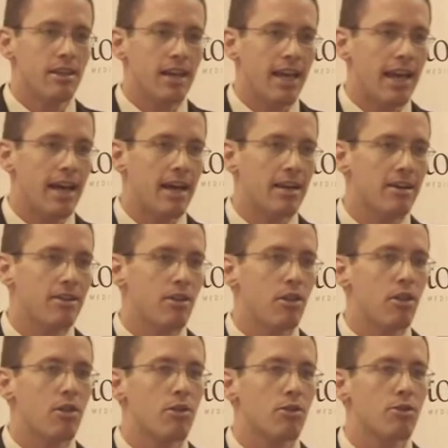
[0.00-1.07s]
And
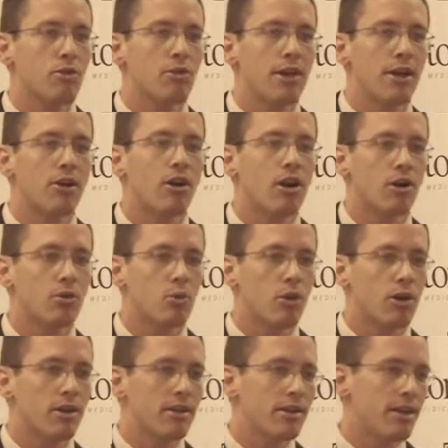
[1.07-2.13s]
through their hard
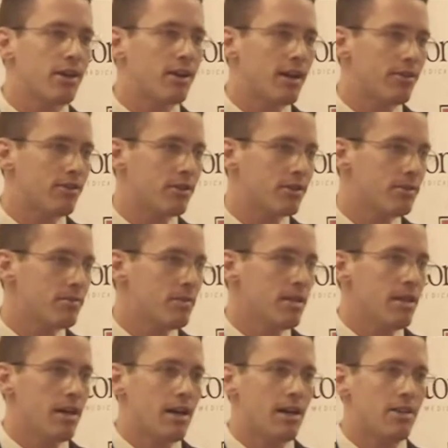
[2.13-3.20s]
work and their effort,
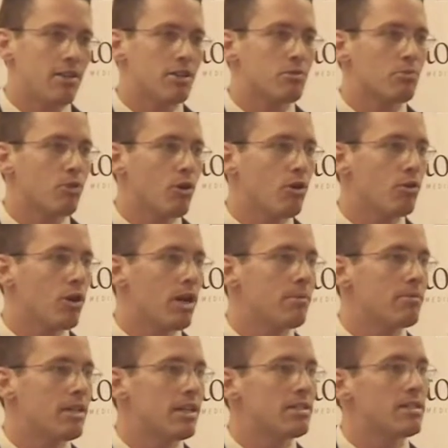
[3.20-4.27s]
this program
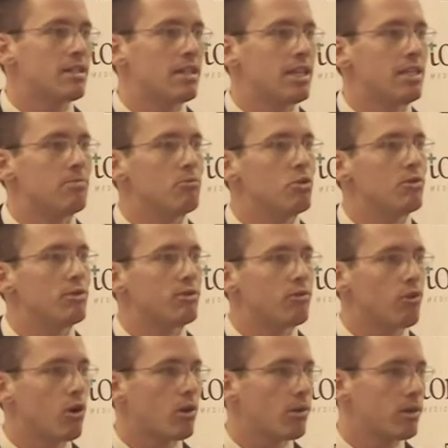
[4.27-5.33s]
gets to keep moving
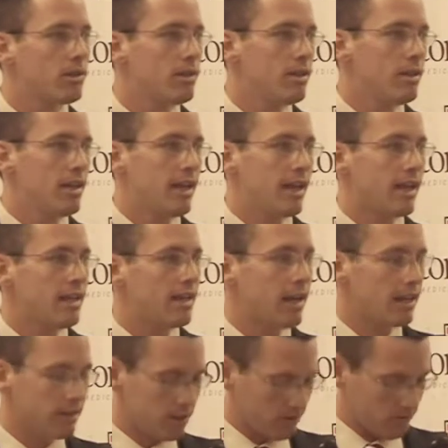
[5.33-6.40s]
forward, and I
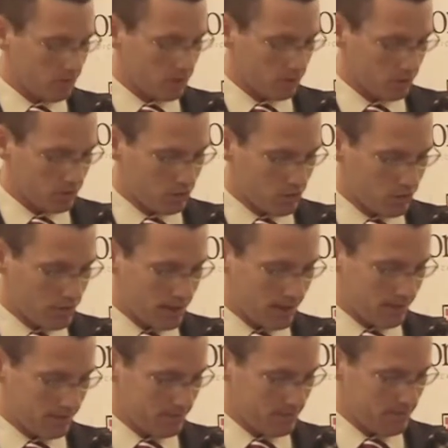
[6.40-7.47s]
look forward to that.
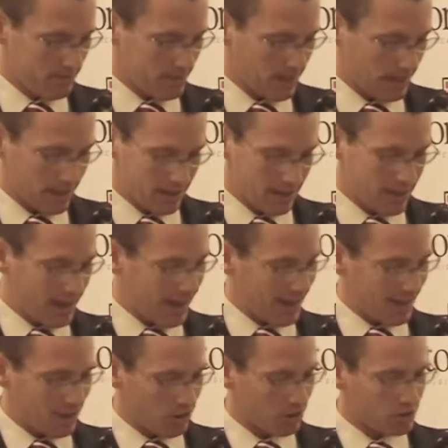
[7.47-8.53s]

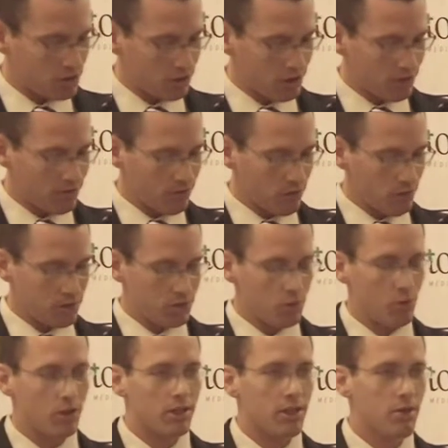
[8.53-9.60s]
I also look forward to
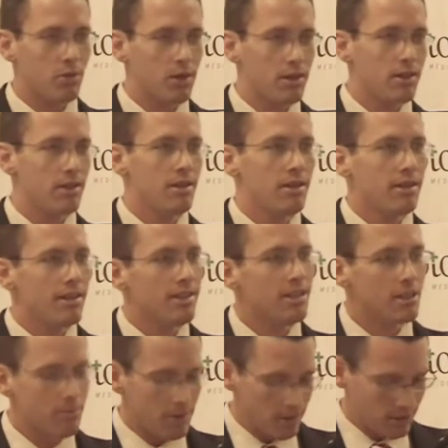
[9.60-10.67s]
working with the
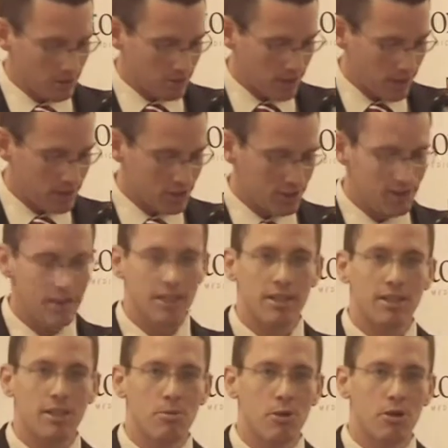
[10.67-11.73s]
administration, the
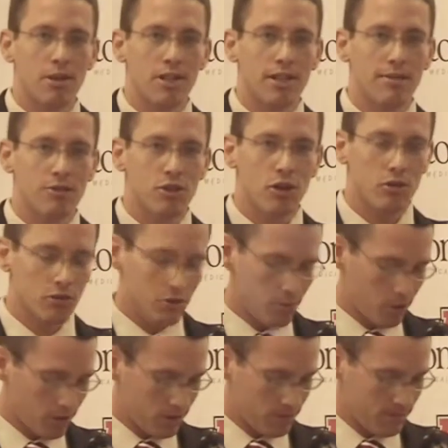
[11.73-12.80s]
community of
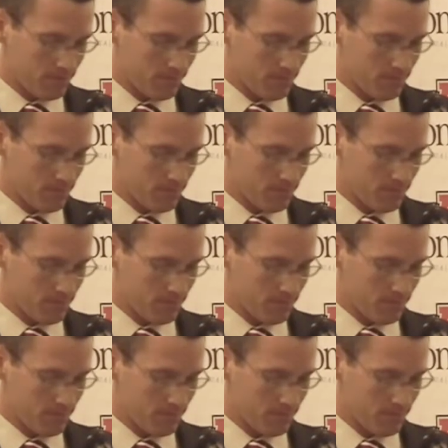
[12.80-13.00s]
Jonesboro,